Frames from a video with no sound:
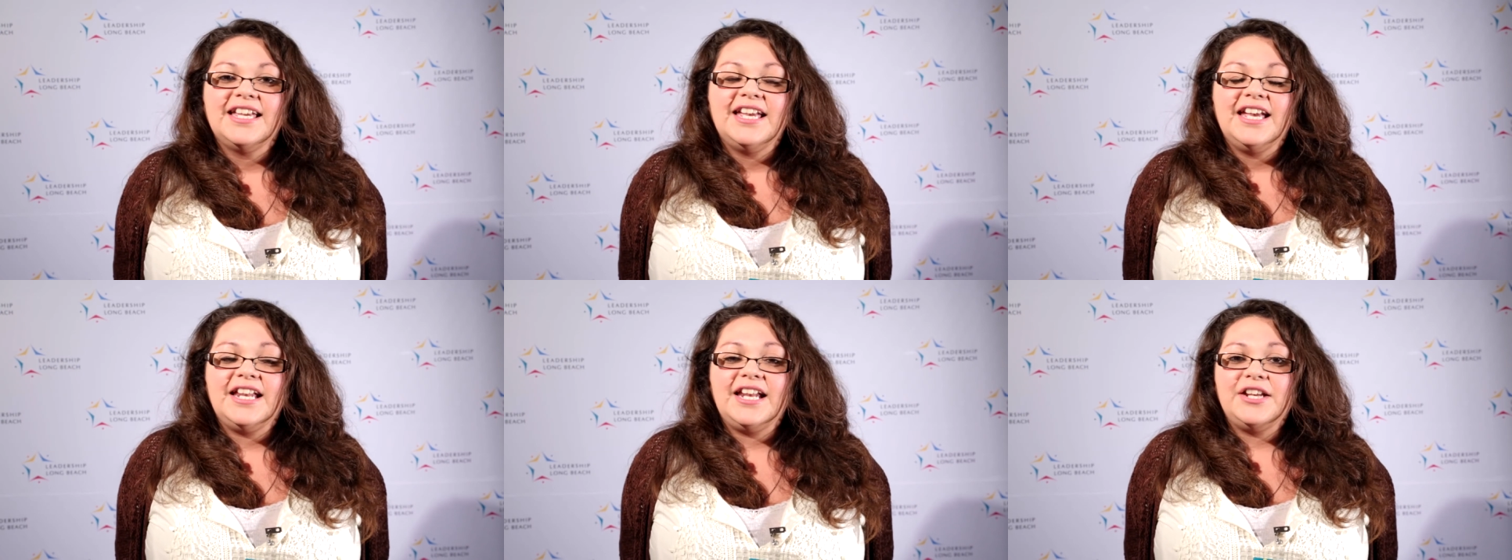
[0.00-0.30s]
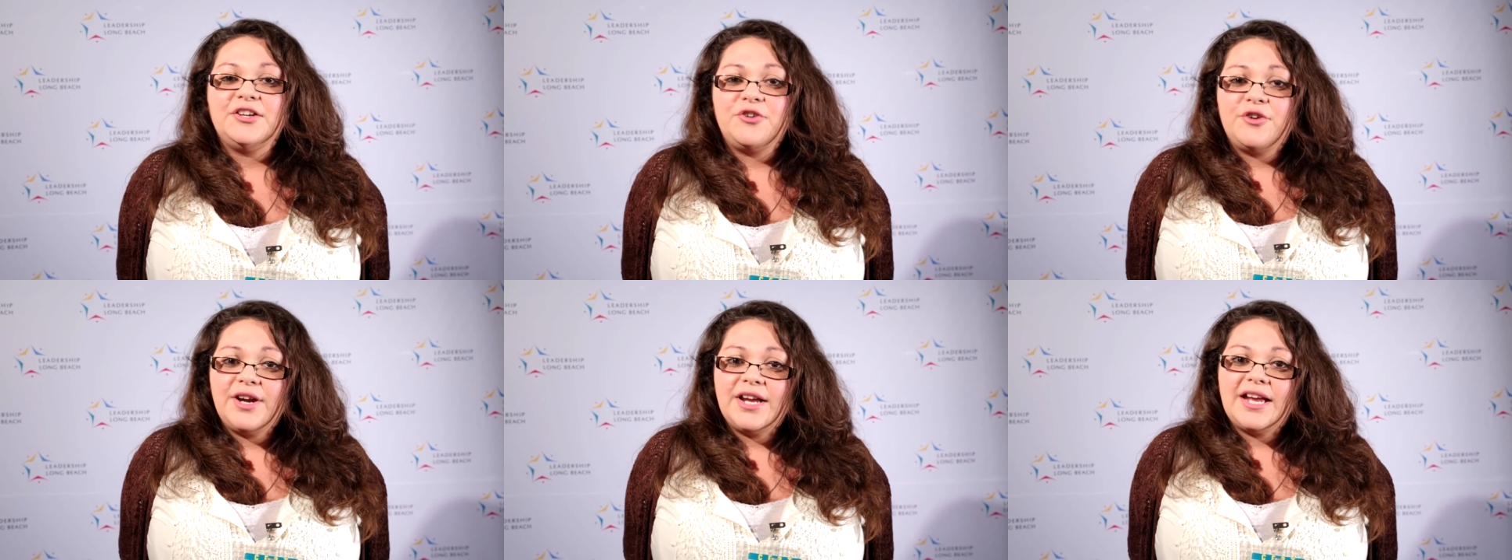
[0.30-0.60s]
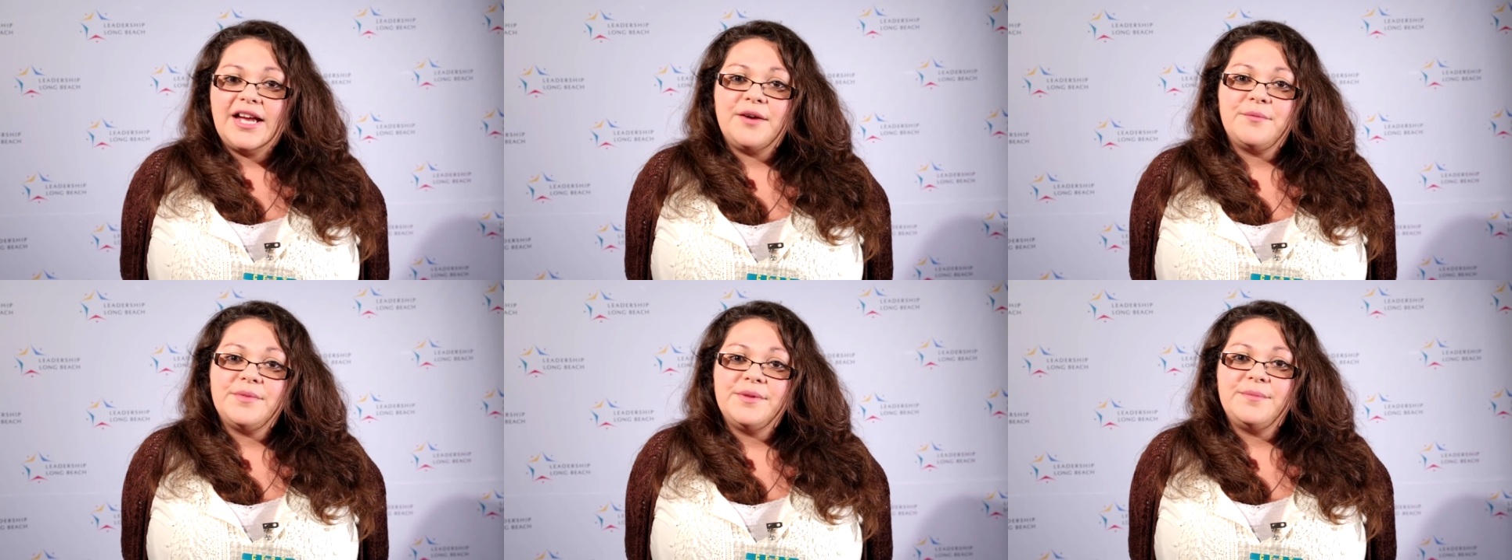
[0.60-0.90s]
And I know I
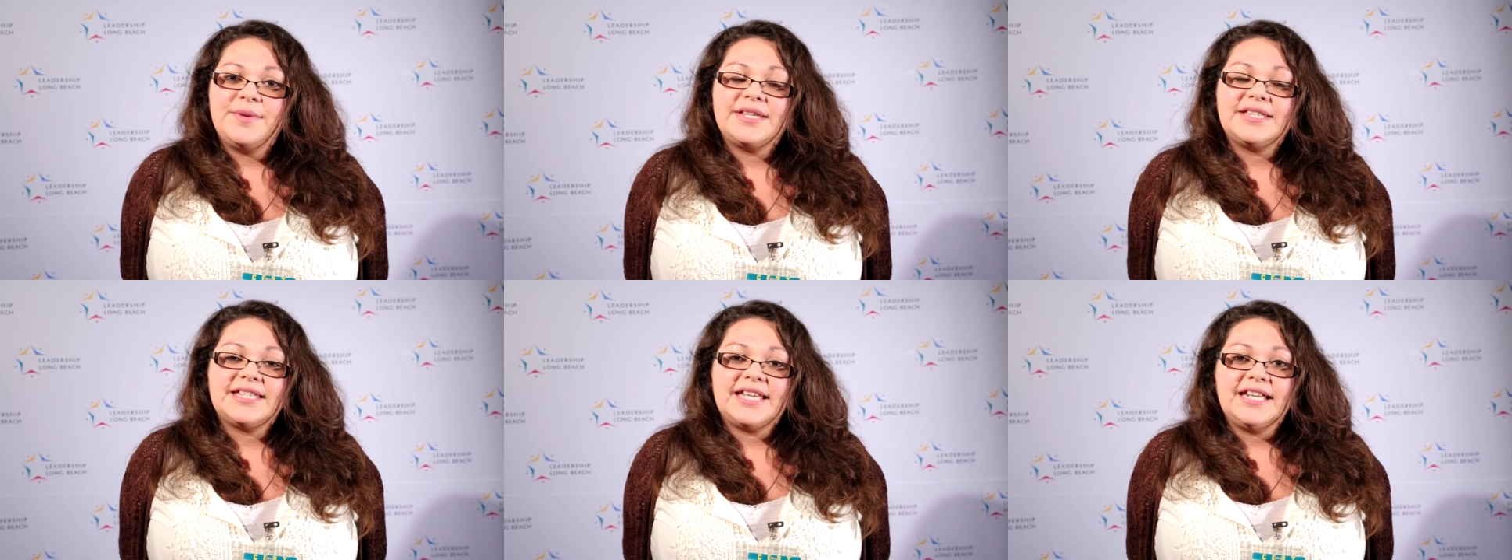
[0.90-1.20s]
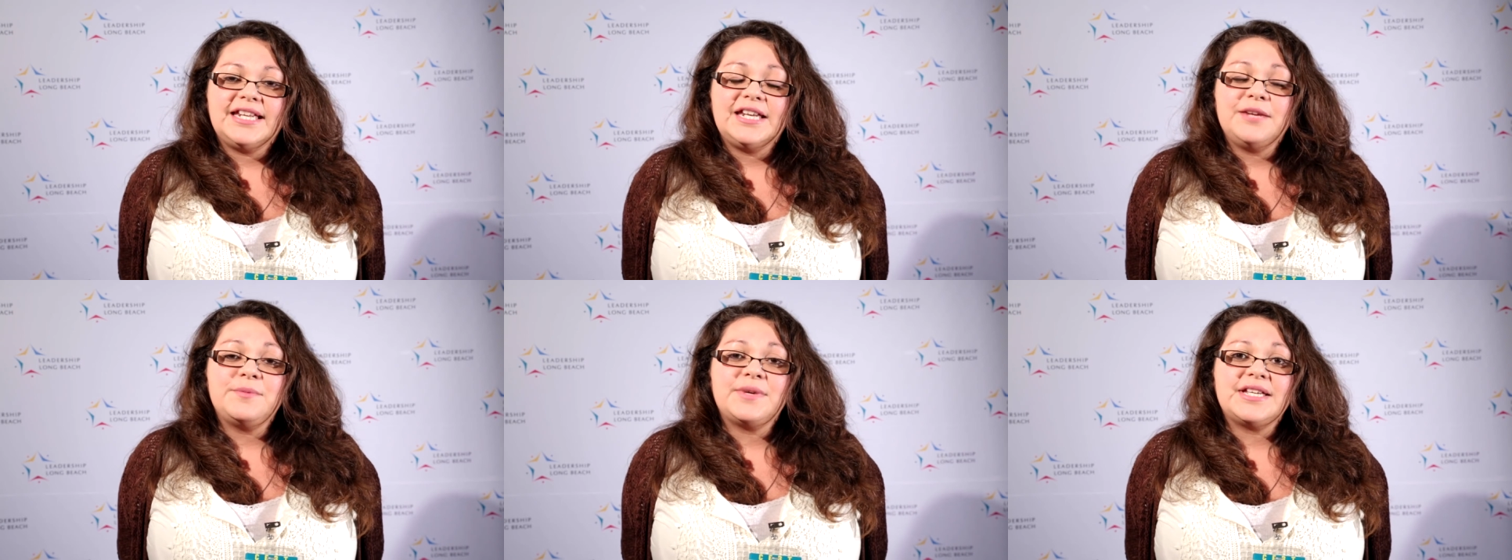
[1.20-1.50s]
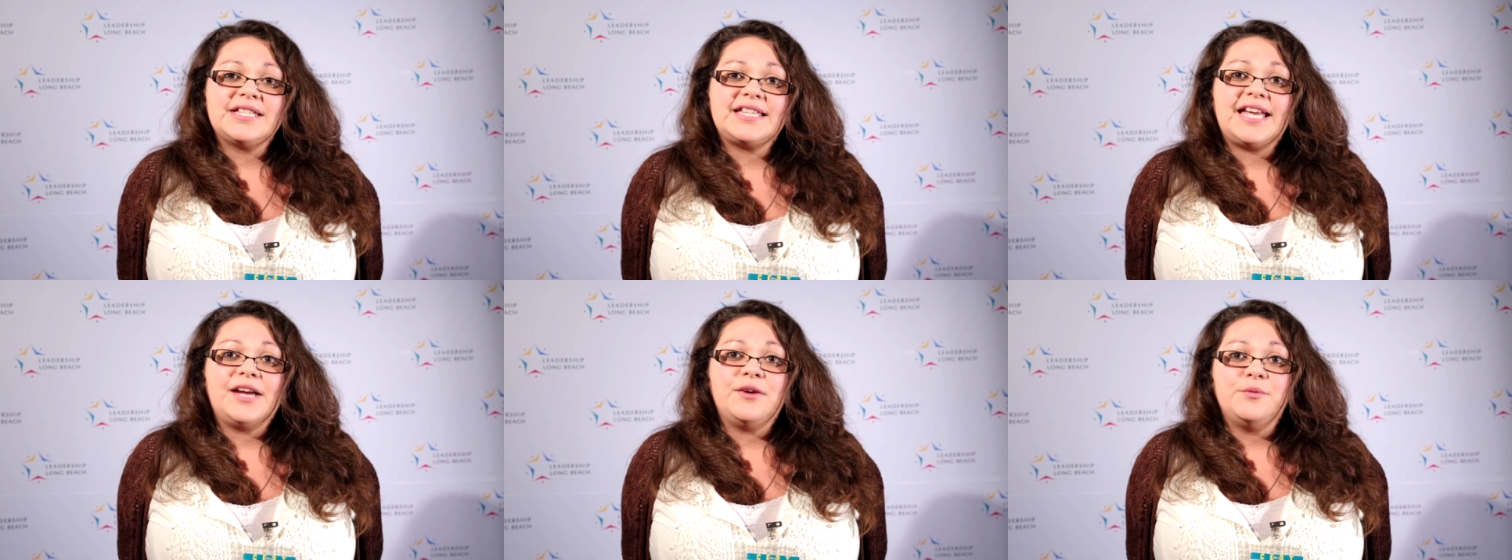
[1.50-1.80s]
am the best candidate
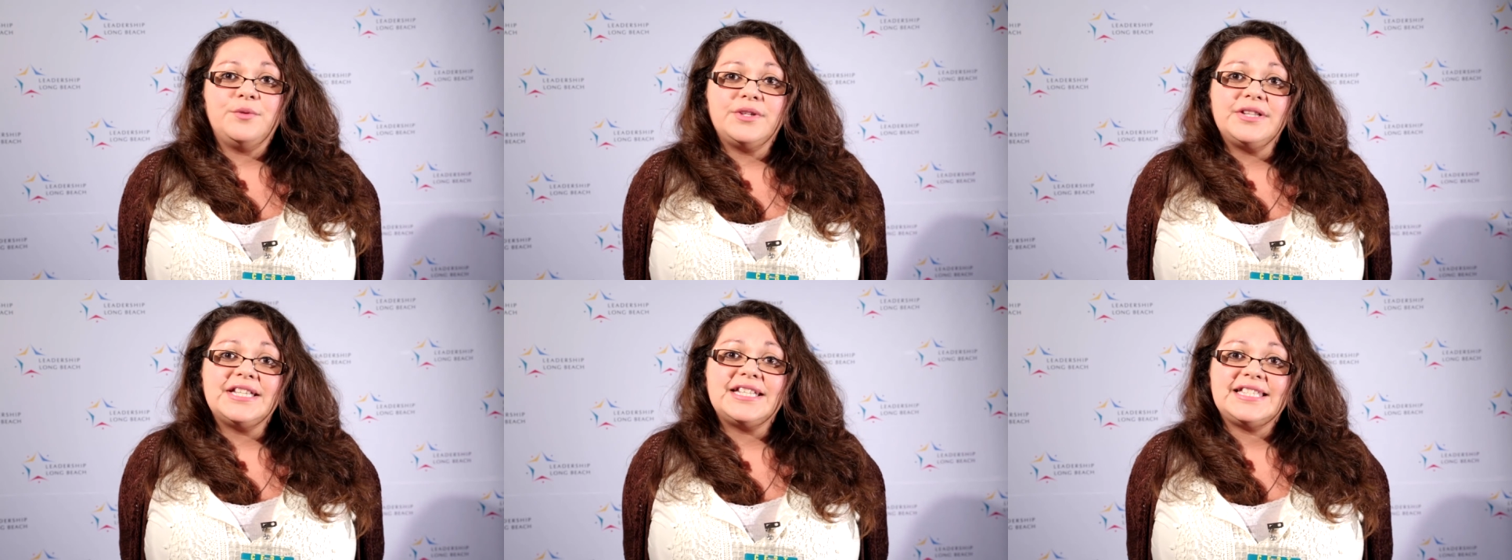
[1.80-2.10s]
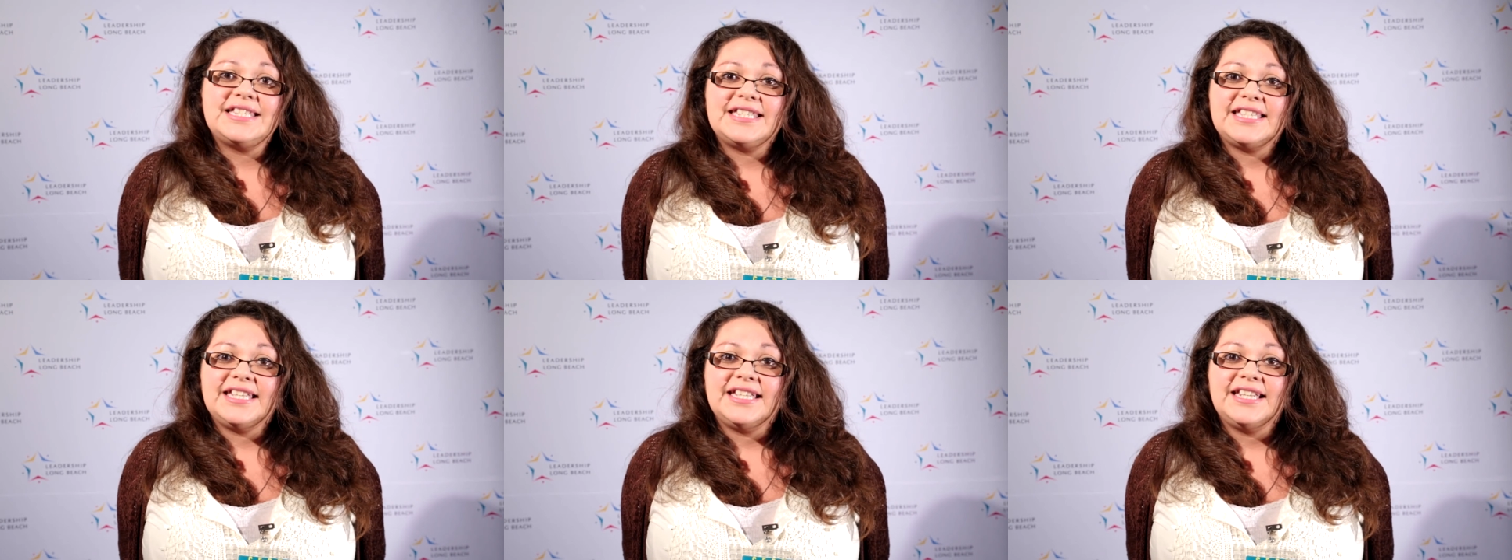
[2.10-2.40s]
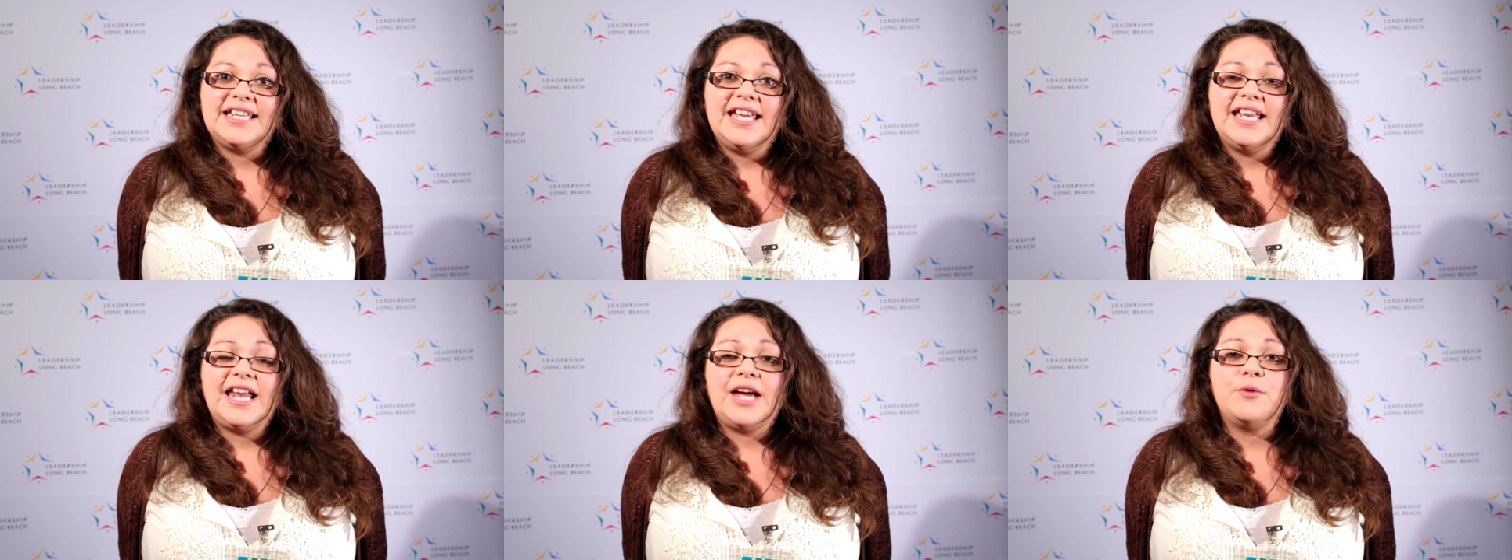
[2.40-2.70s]
because I will
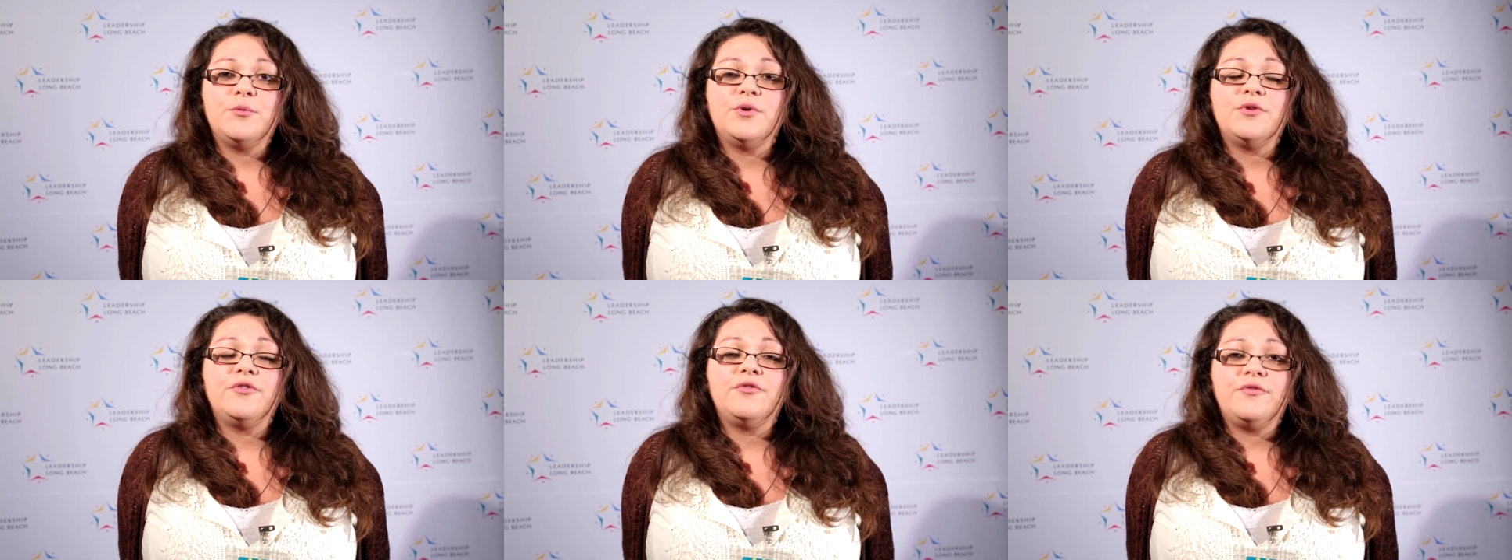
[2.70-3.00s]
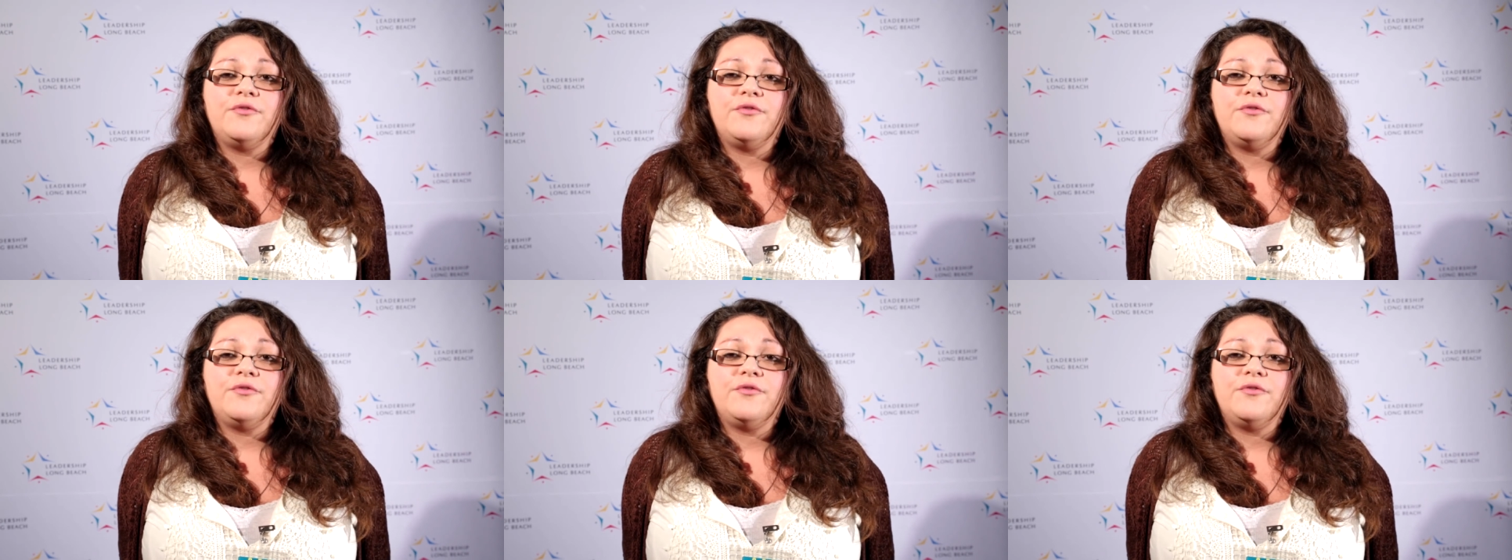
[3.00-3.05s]
listen and I will